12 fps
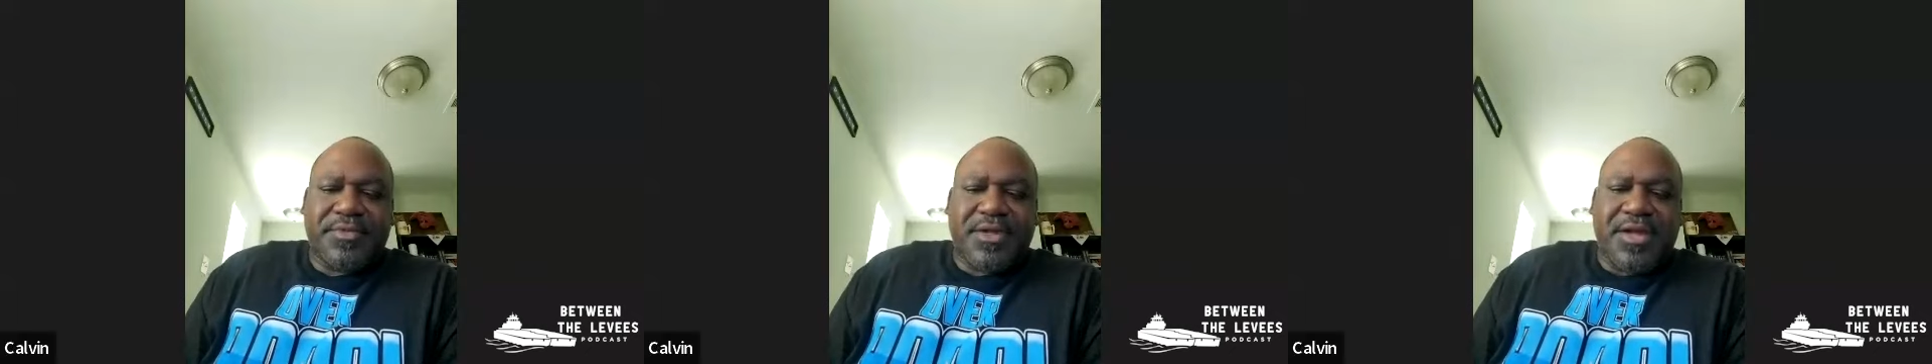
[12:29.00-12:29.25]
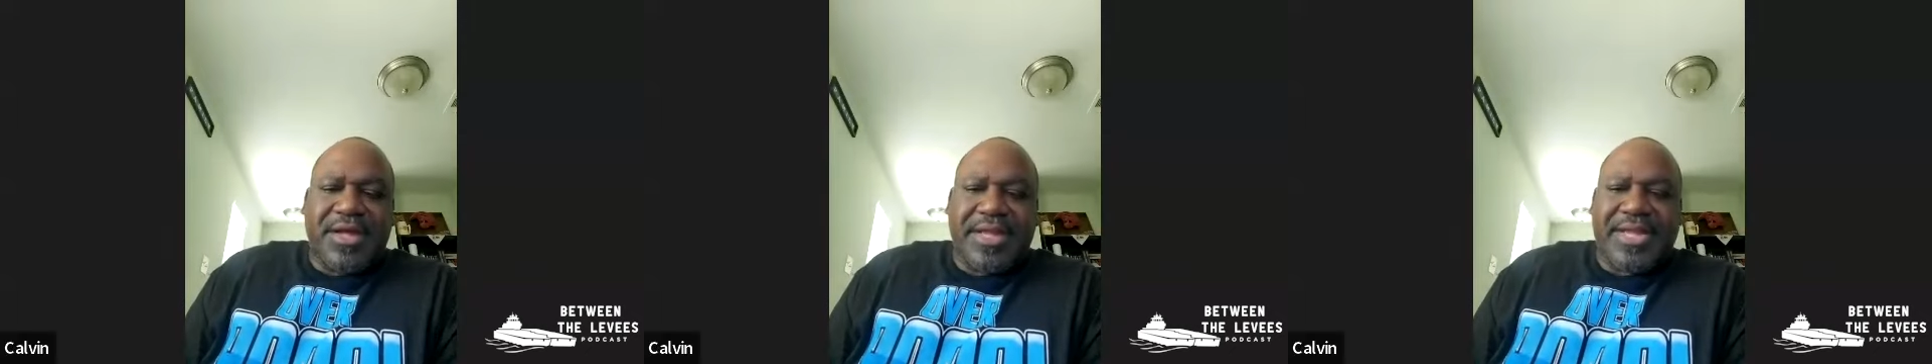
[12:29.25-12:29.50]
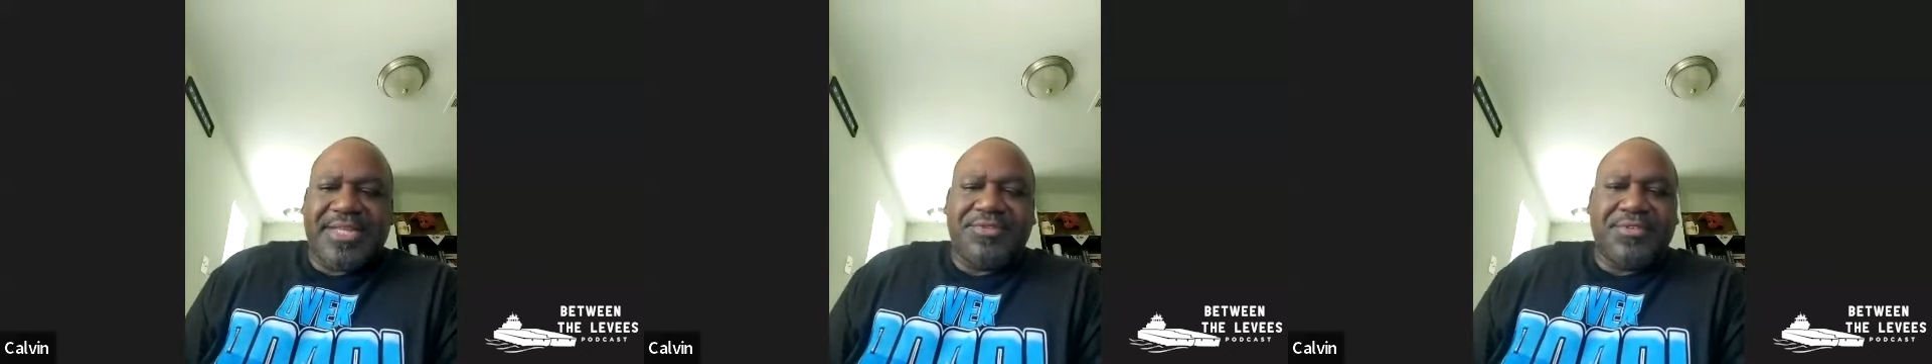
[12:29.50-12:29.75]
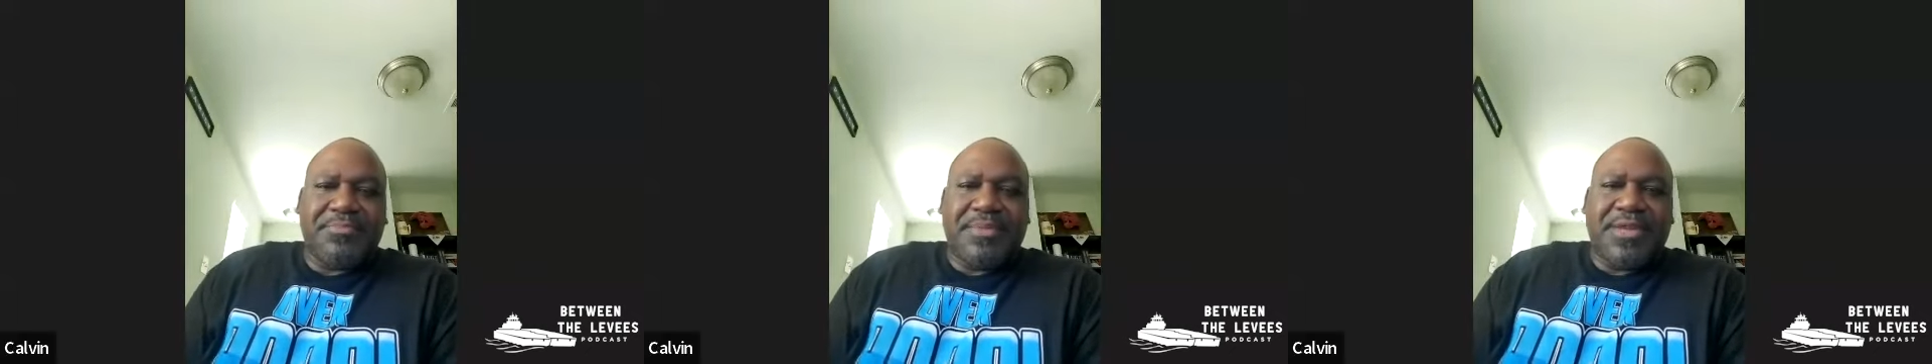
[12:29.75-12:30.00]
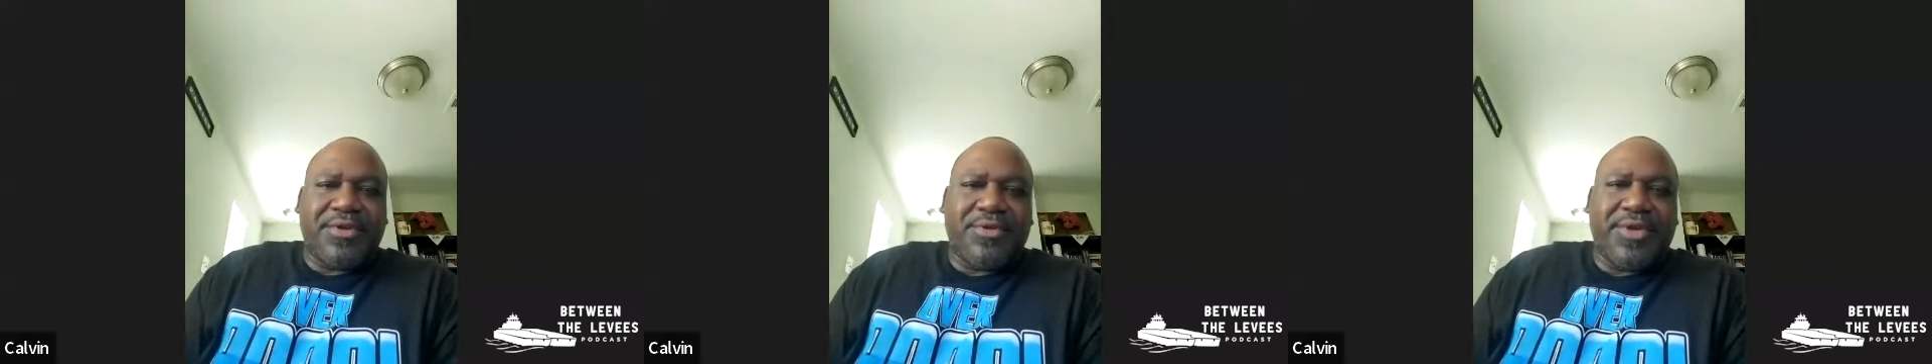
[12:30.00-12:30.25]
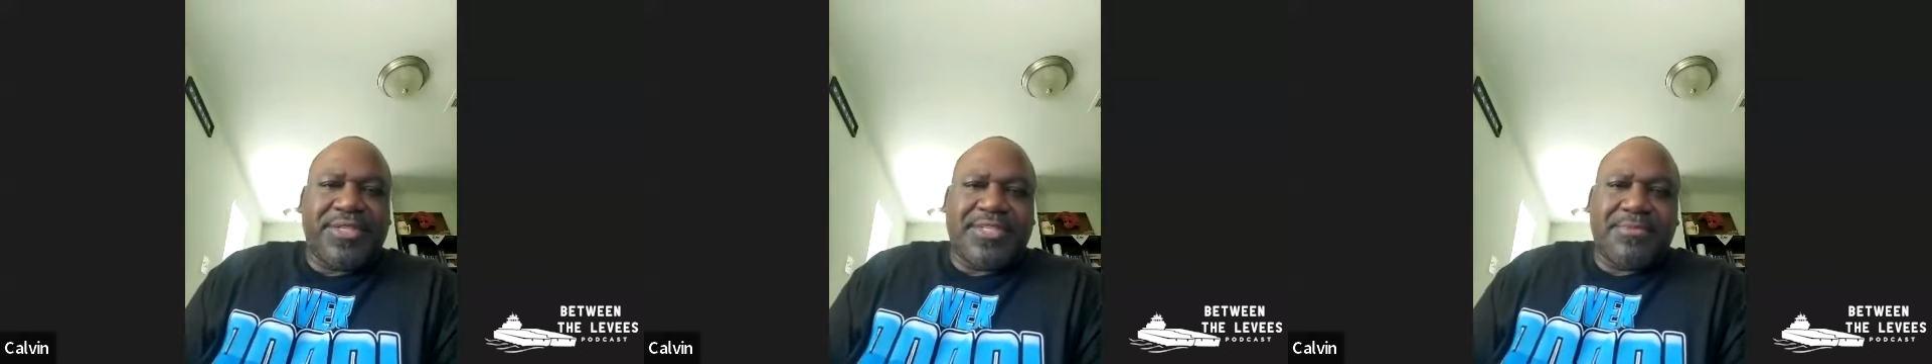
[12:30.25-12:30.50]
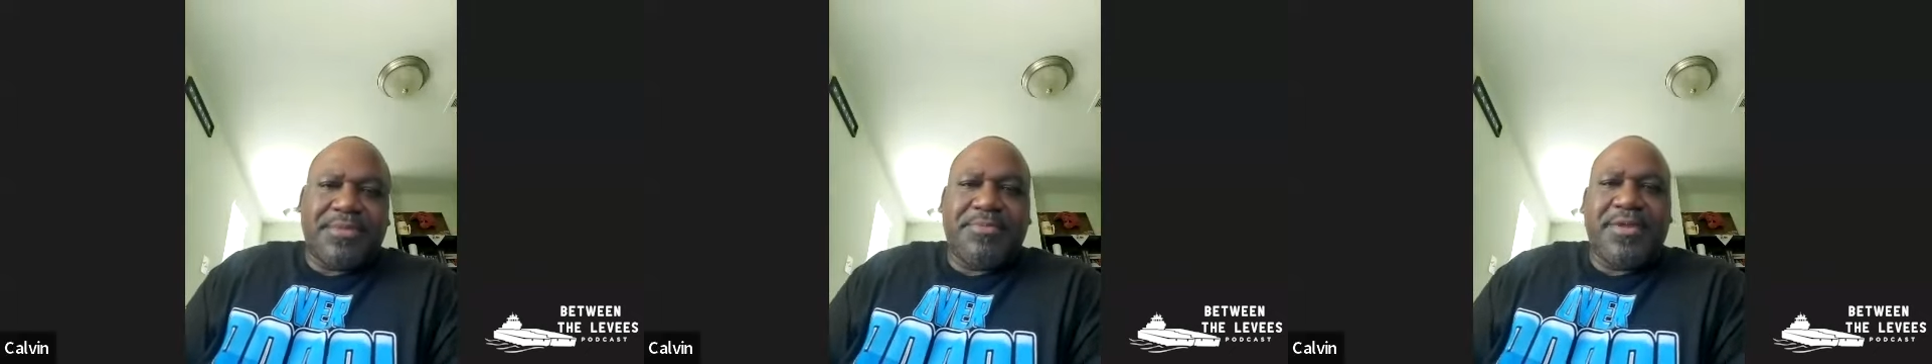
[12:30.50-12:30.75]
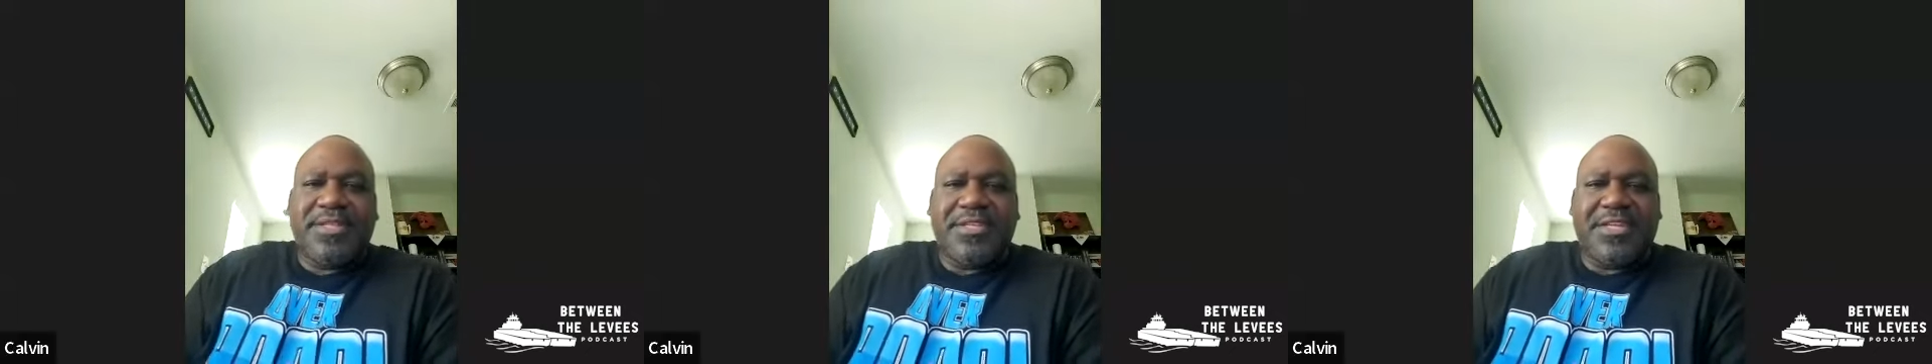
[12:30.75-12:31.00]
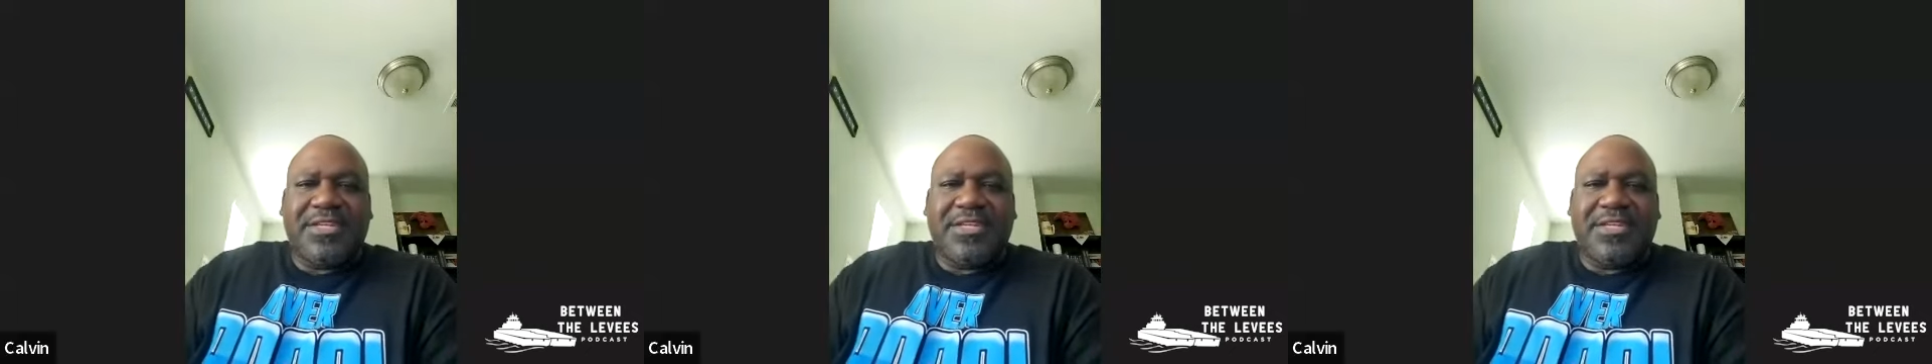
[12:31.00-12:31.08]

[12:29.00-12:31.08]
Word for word: uh, I guess you submit a request to be put into